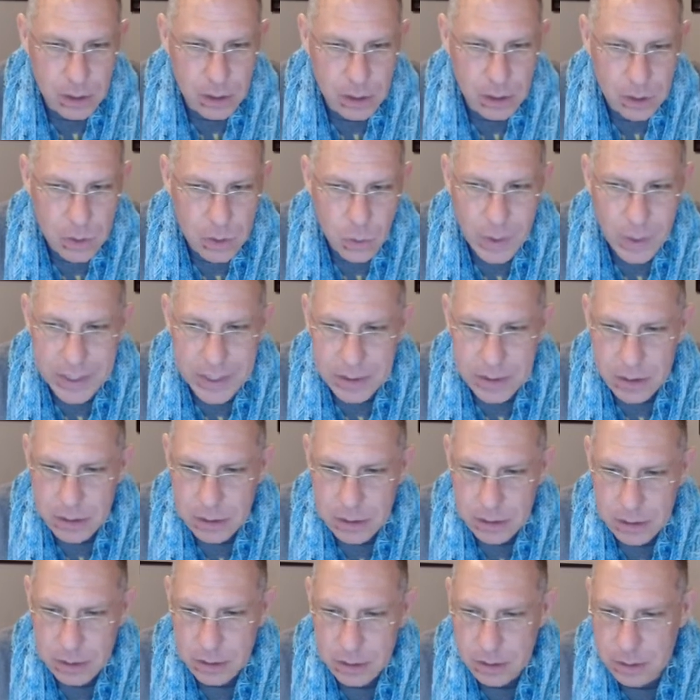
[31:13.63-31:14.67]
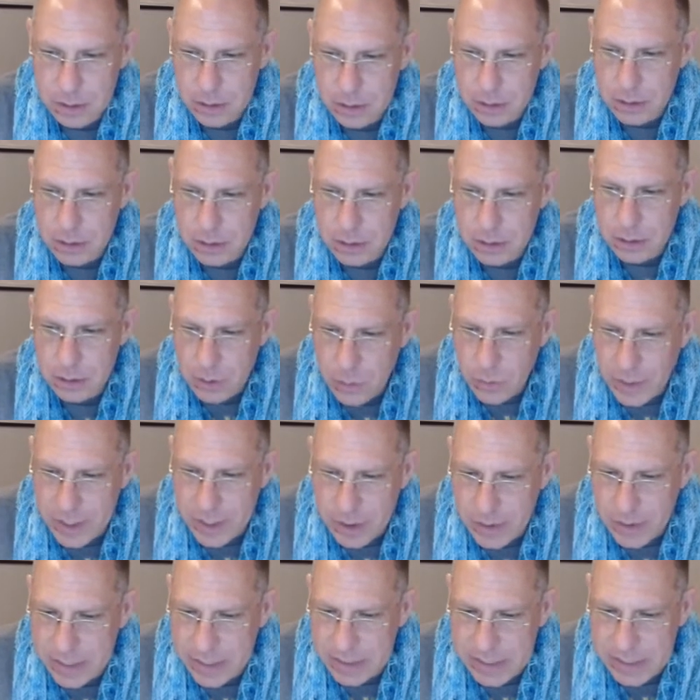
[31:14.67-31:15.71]
quite, quite
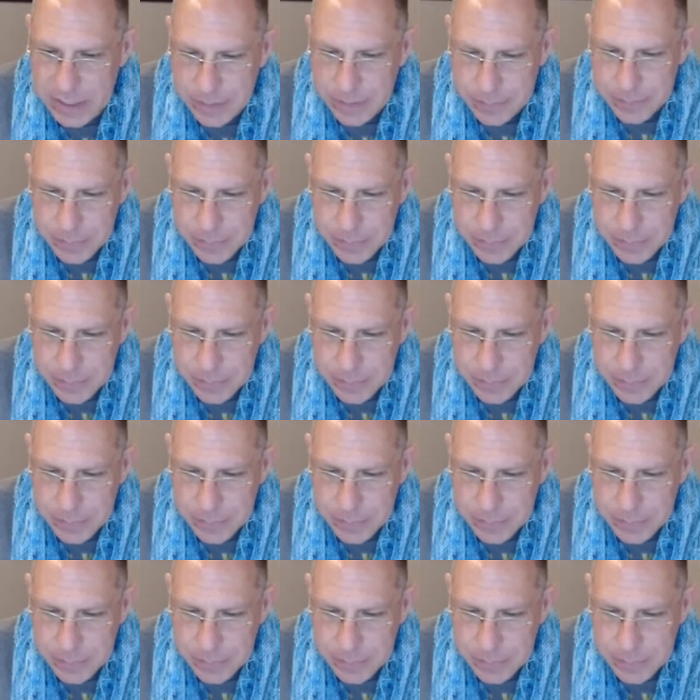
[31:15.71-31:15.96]
crazy.